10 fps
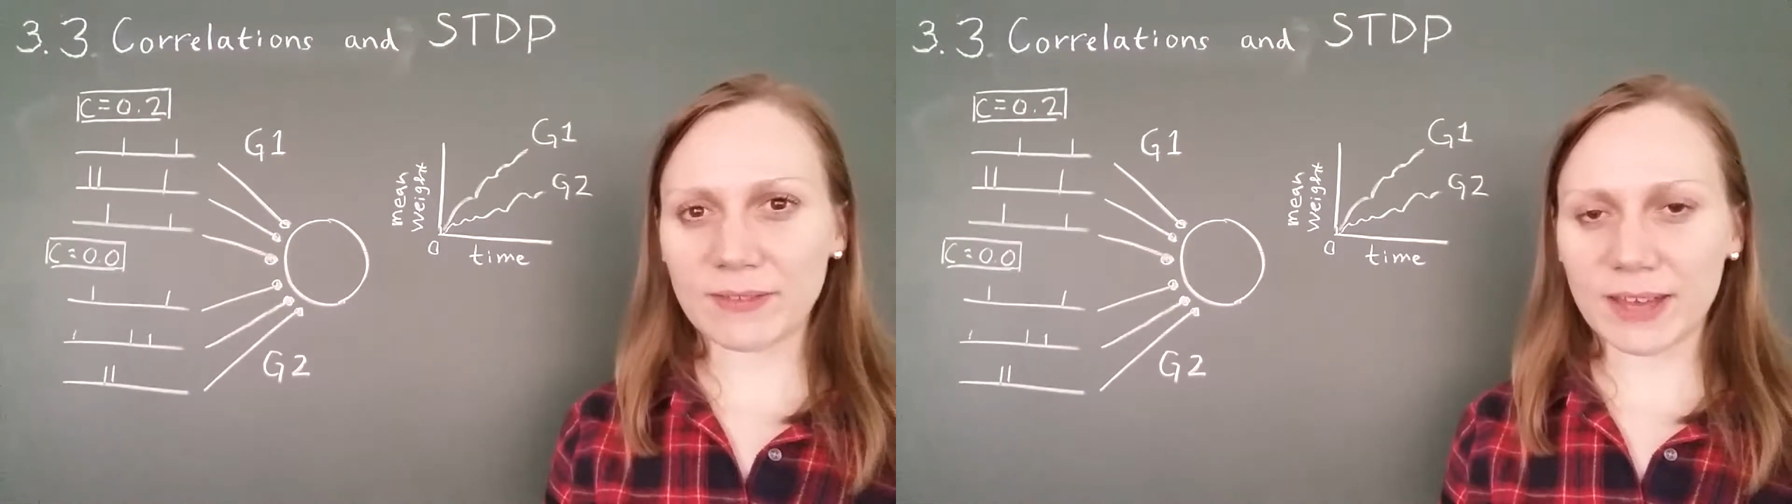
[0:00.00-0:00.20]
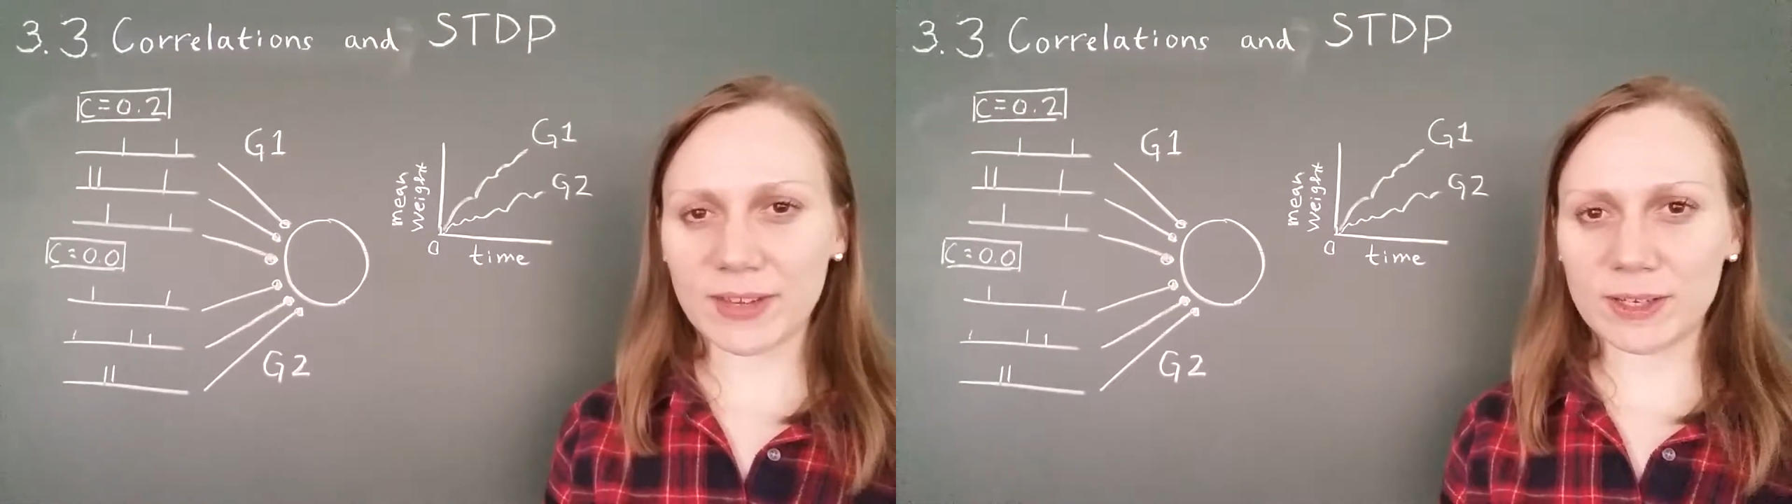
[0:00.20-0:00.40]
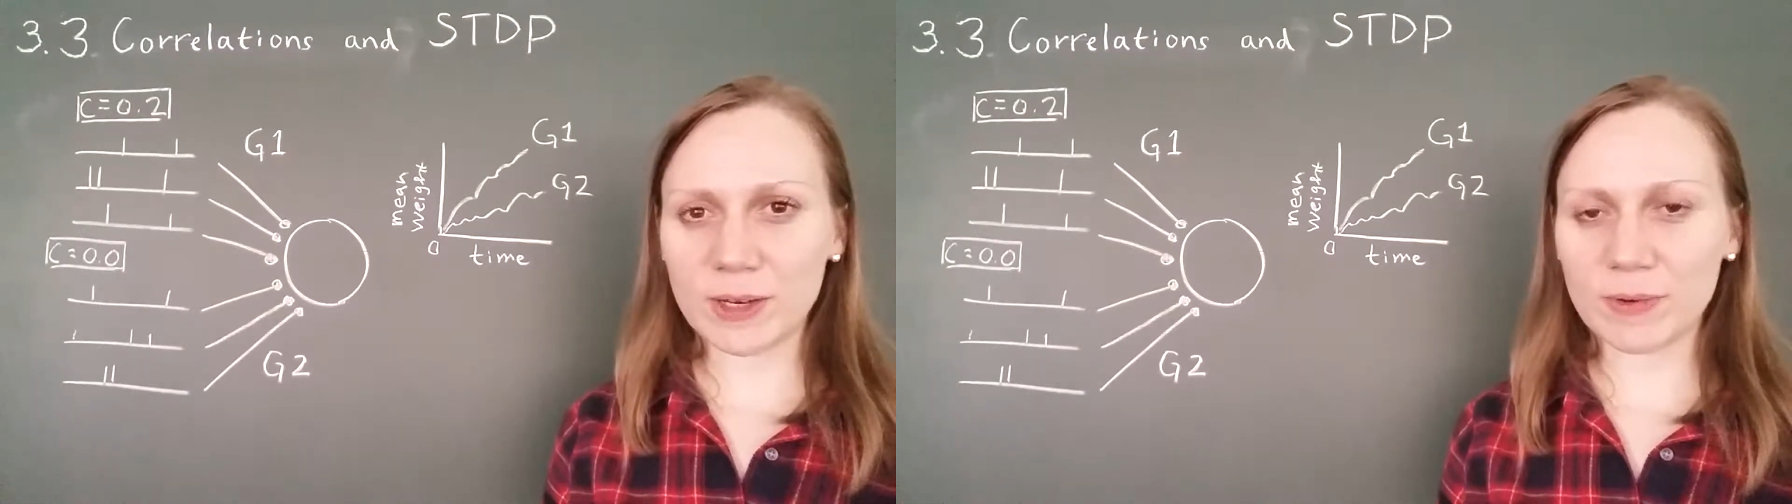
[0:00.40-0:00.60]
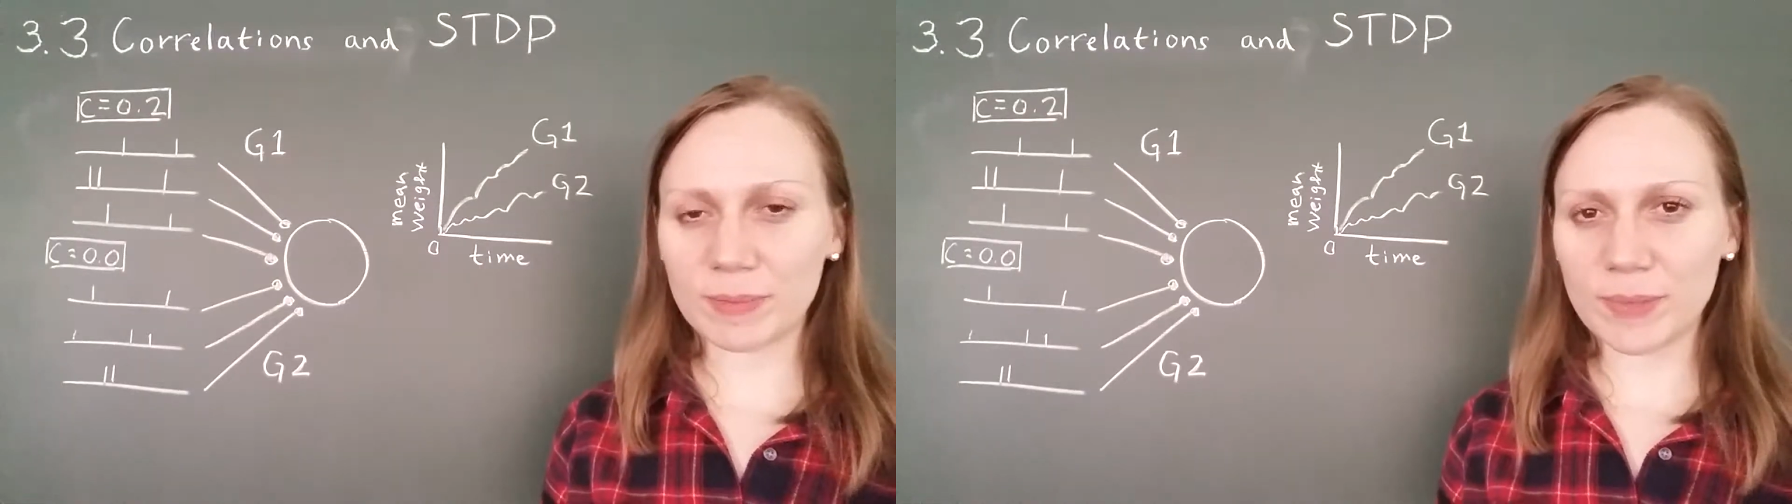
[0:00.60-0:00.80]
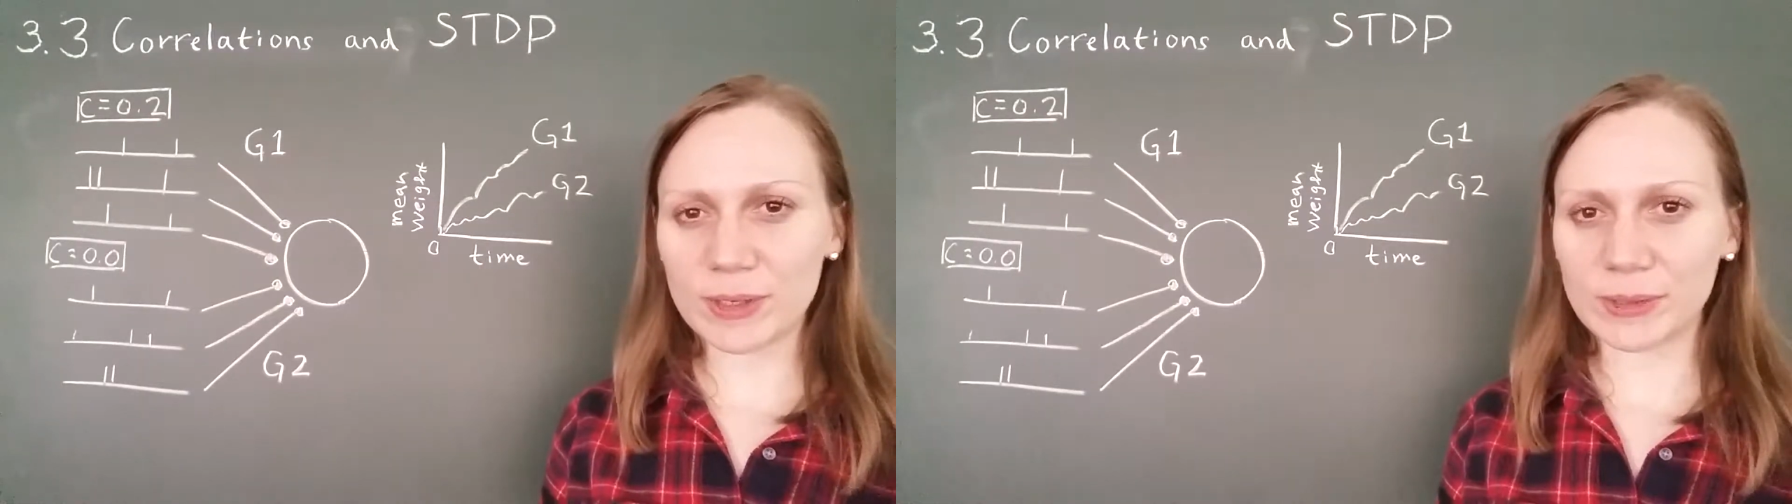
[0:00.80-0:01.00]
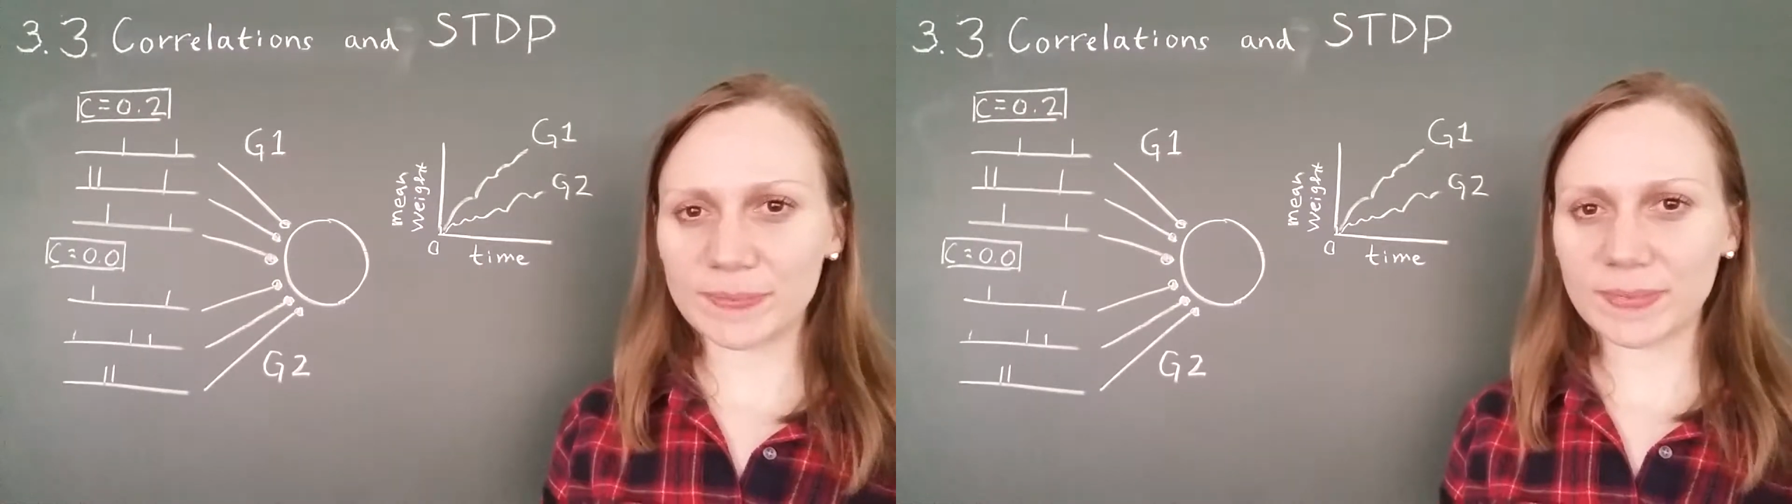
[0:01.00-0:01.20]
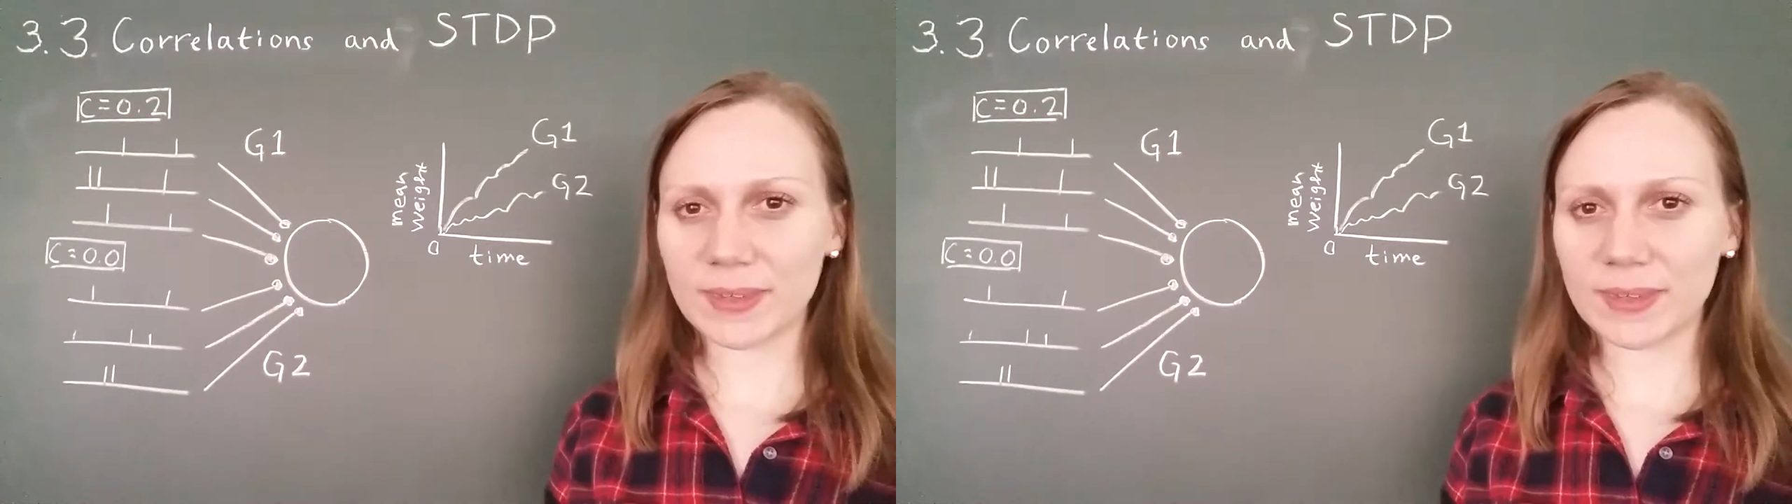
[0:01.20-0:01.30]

have a neuron model